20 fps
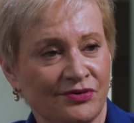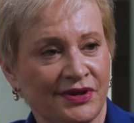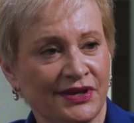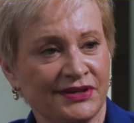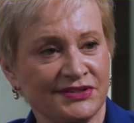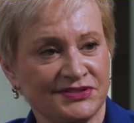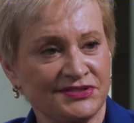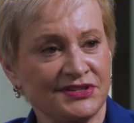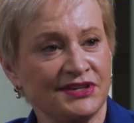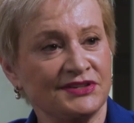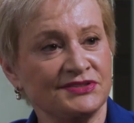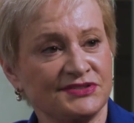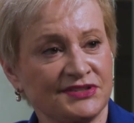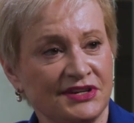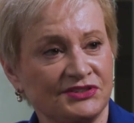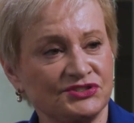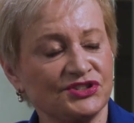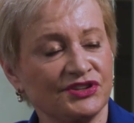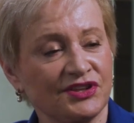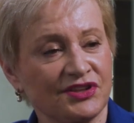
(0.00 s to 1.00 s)
it's
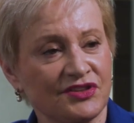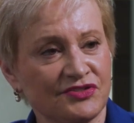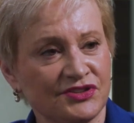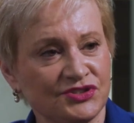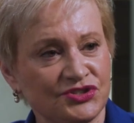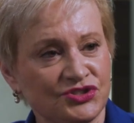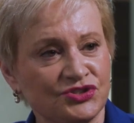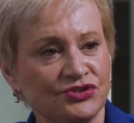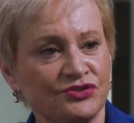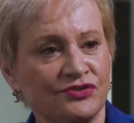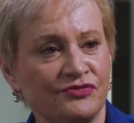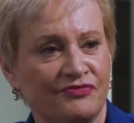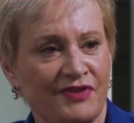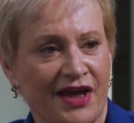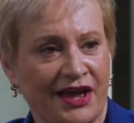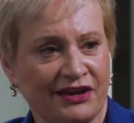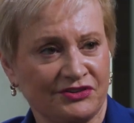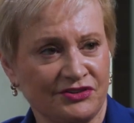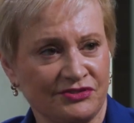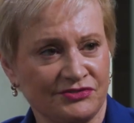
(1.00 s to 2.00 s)
essentially the two
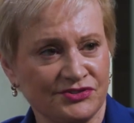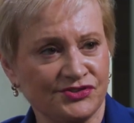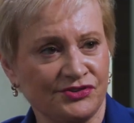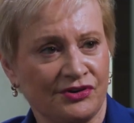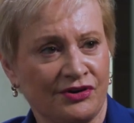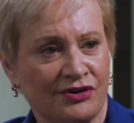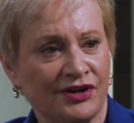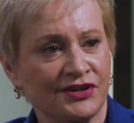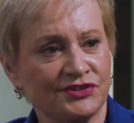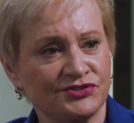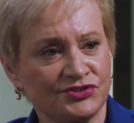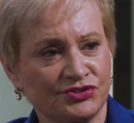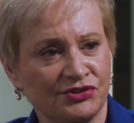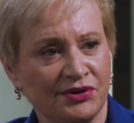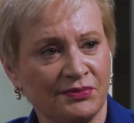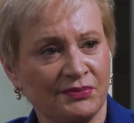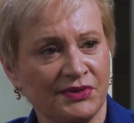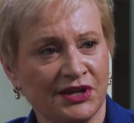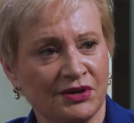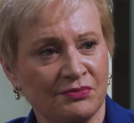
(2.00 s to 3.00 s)
factors are
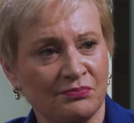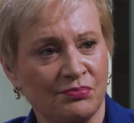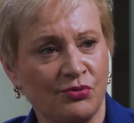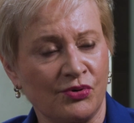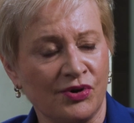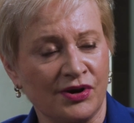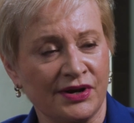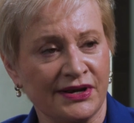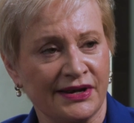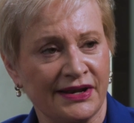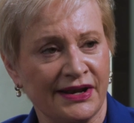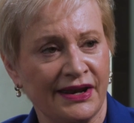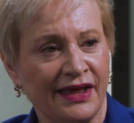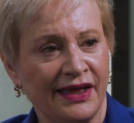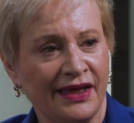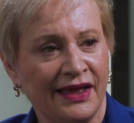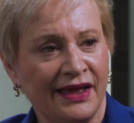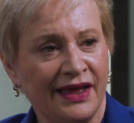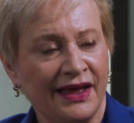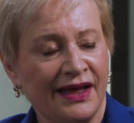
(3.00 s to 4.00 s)
extremely important.
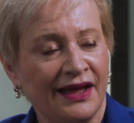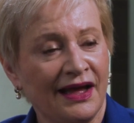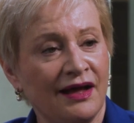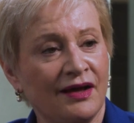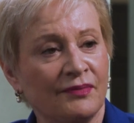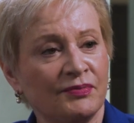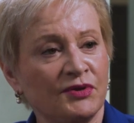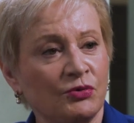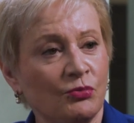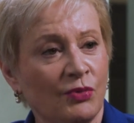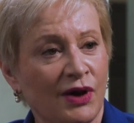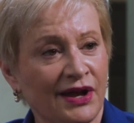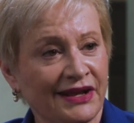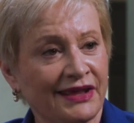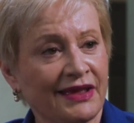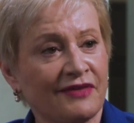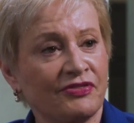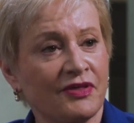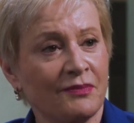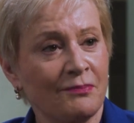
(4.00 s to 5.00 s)
You want to
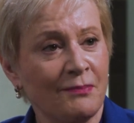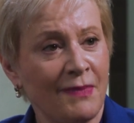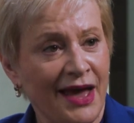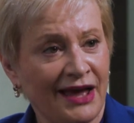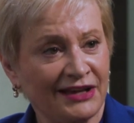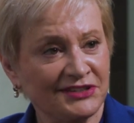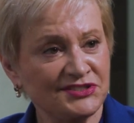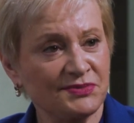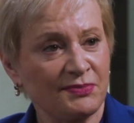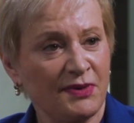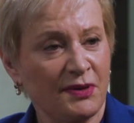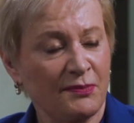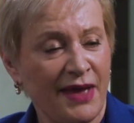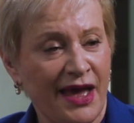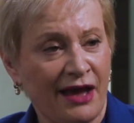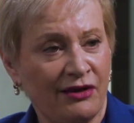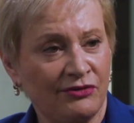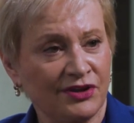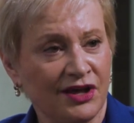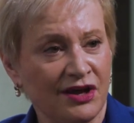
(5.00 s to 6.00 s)
get the maximum
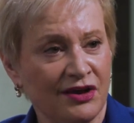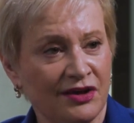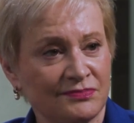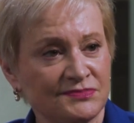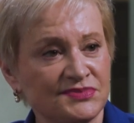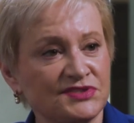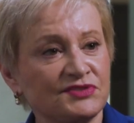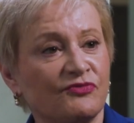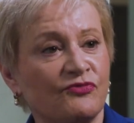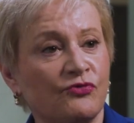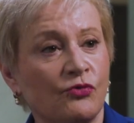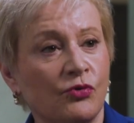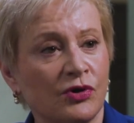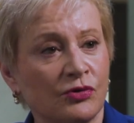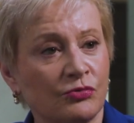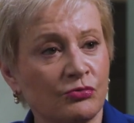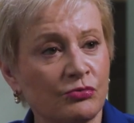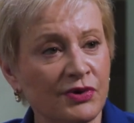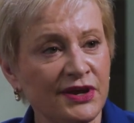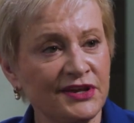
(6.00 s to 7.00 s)
outcomes for
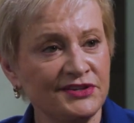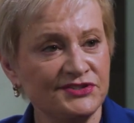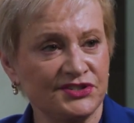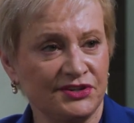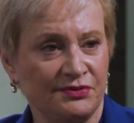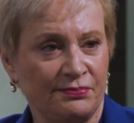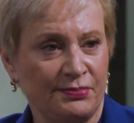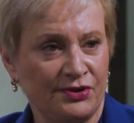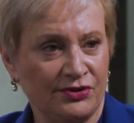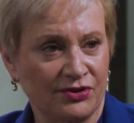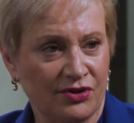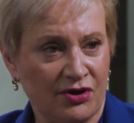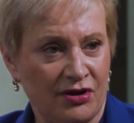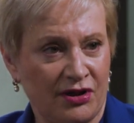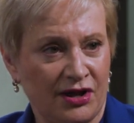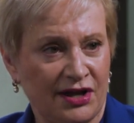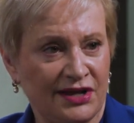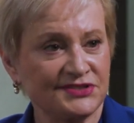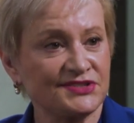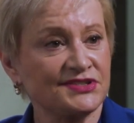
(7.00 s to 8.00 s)
reasonable
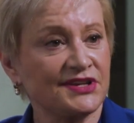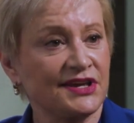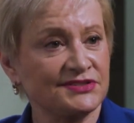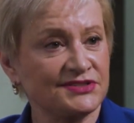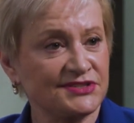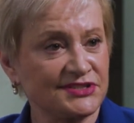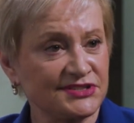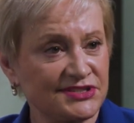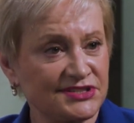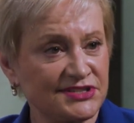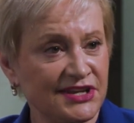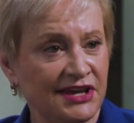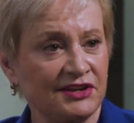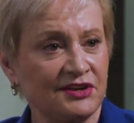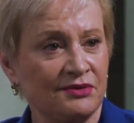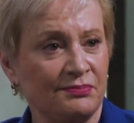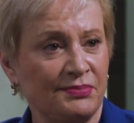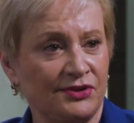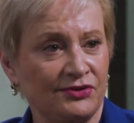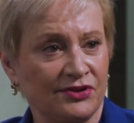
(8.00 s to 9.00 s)
costs and
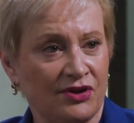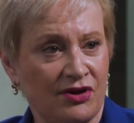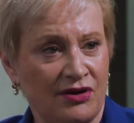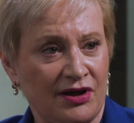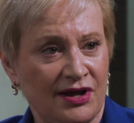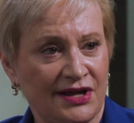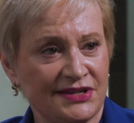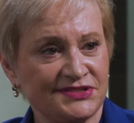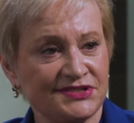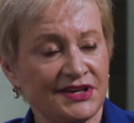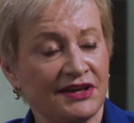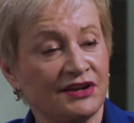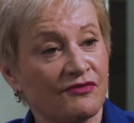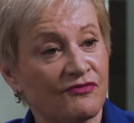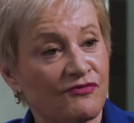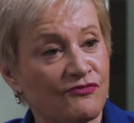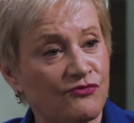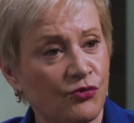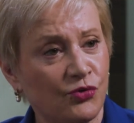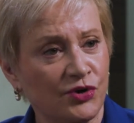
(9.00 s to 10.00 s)
sustainable costs and
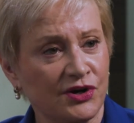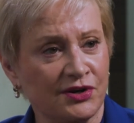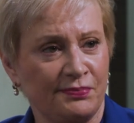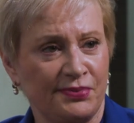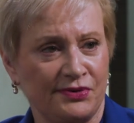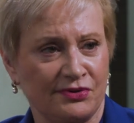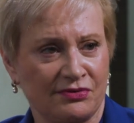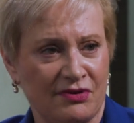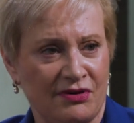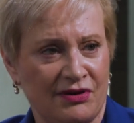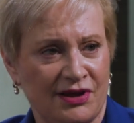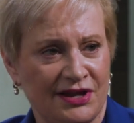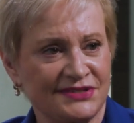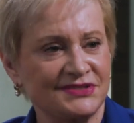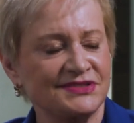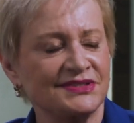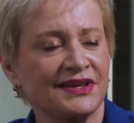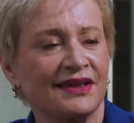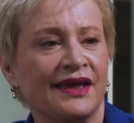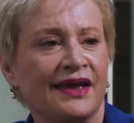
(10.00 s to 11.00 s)
affordable
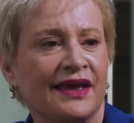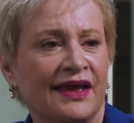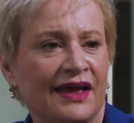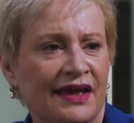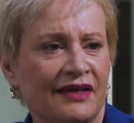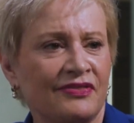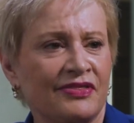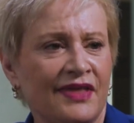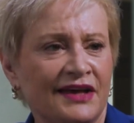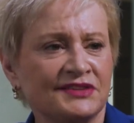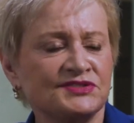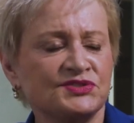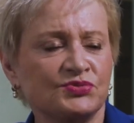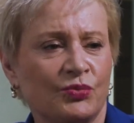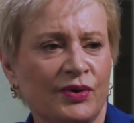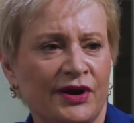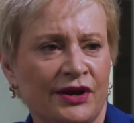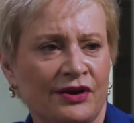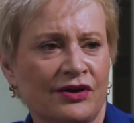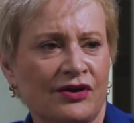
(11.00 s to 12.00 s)
costs. And that's
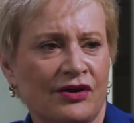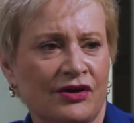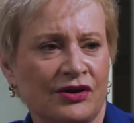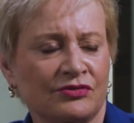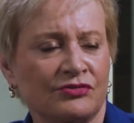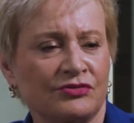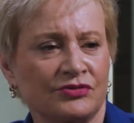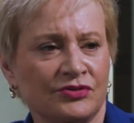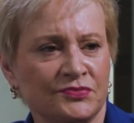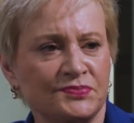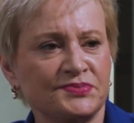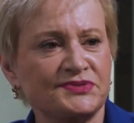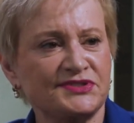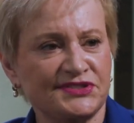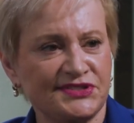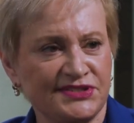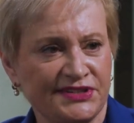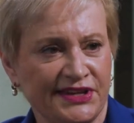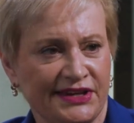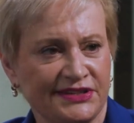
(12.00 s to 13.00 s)
where our groups
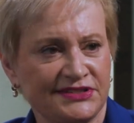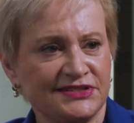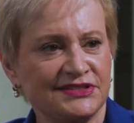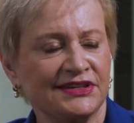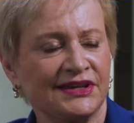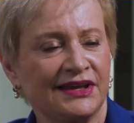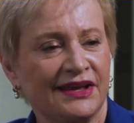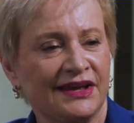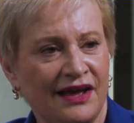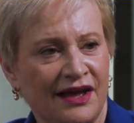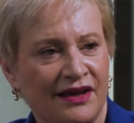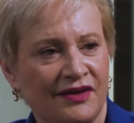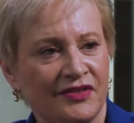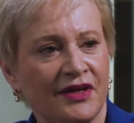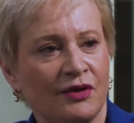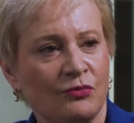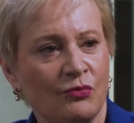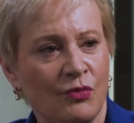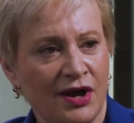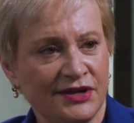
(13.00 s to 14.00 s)
sit.
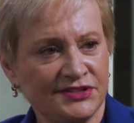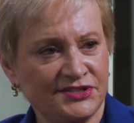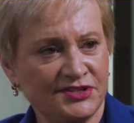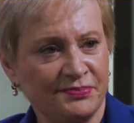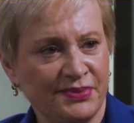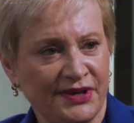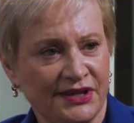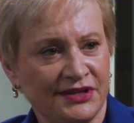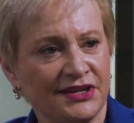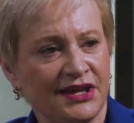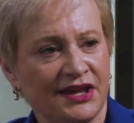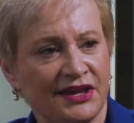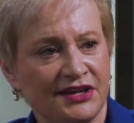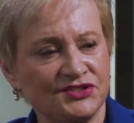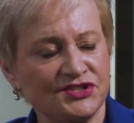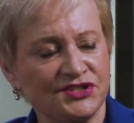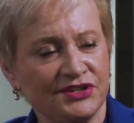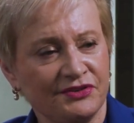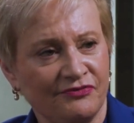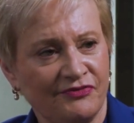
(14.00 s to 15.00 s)
They want to be
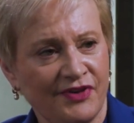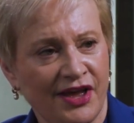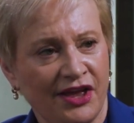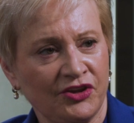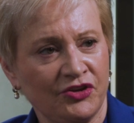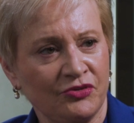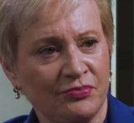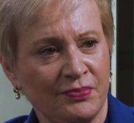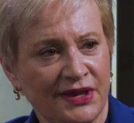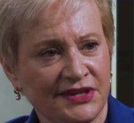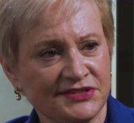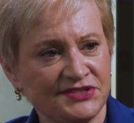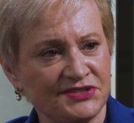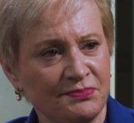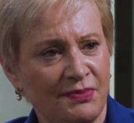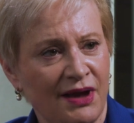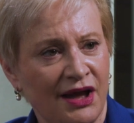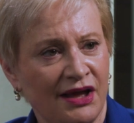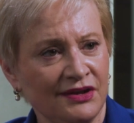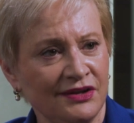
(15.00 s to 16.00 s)
engaged in value-based
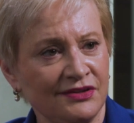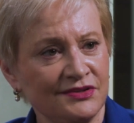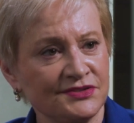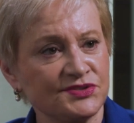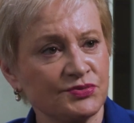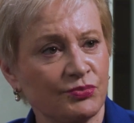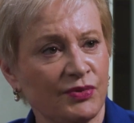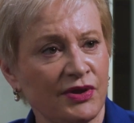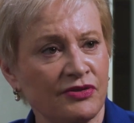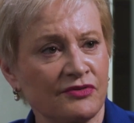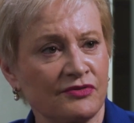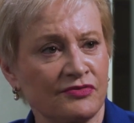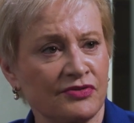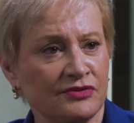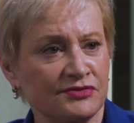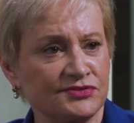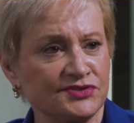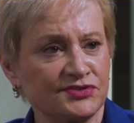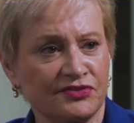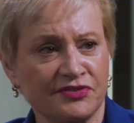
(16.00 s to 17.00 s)
models, whether
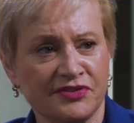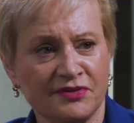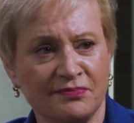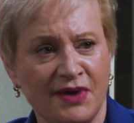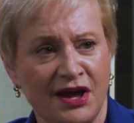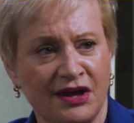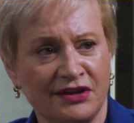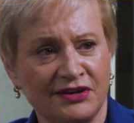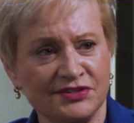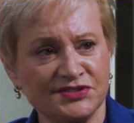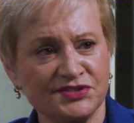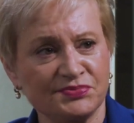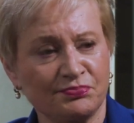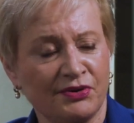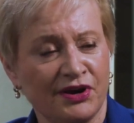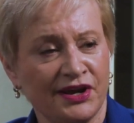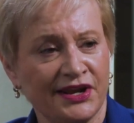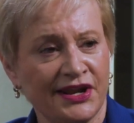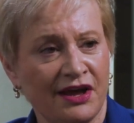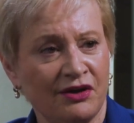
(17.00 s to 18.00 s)
those are the models
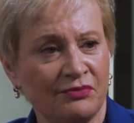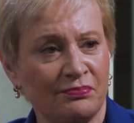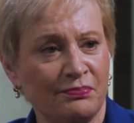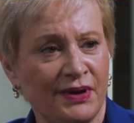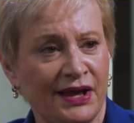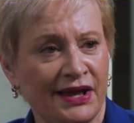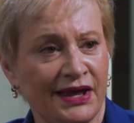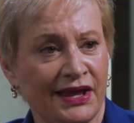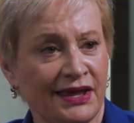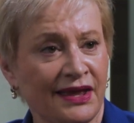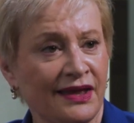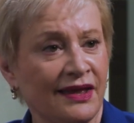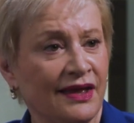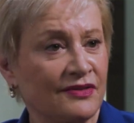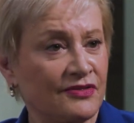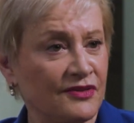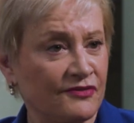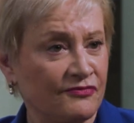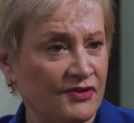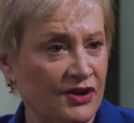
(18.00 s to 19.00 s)
brought out by
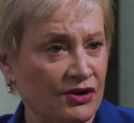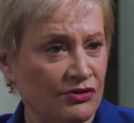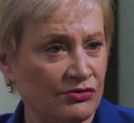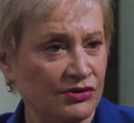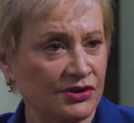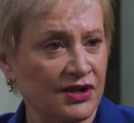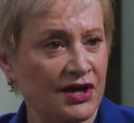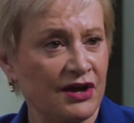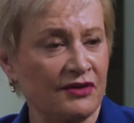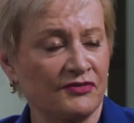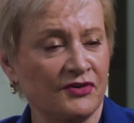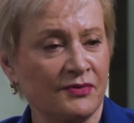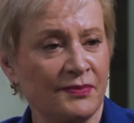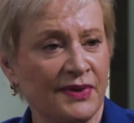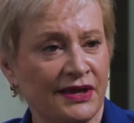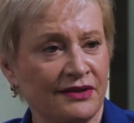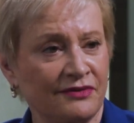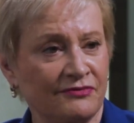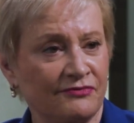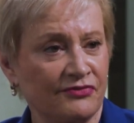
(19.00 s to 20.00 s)
the federal
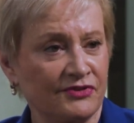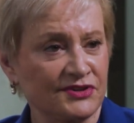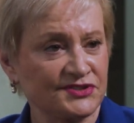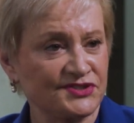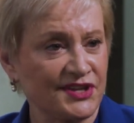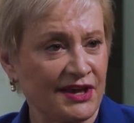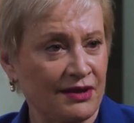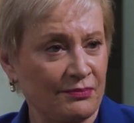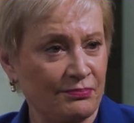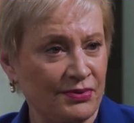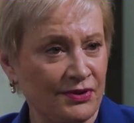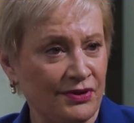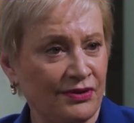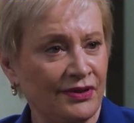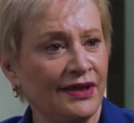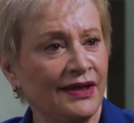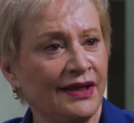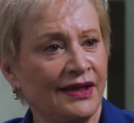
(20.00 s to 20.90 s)
government, for example,